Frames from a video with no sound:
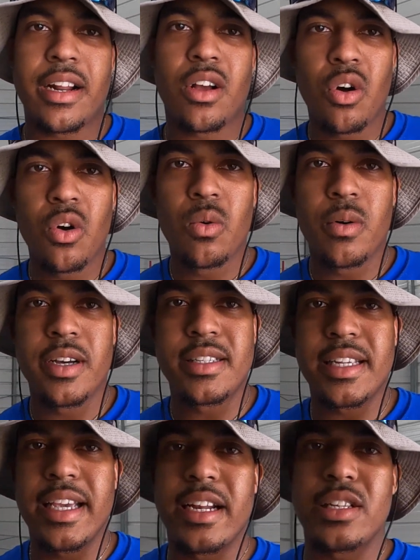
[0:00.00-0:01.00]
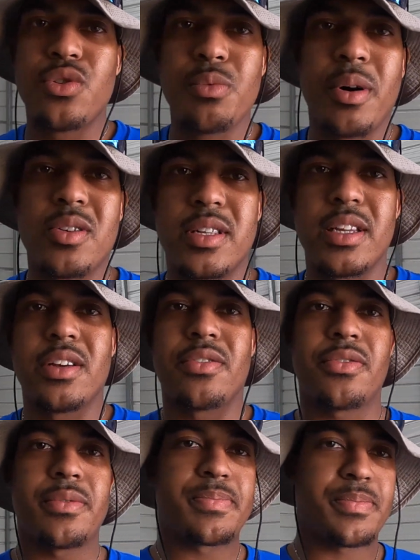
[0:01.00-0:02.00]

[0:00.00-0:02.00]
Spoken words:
and goal was to get a 2-post lift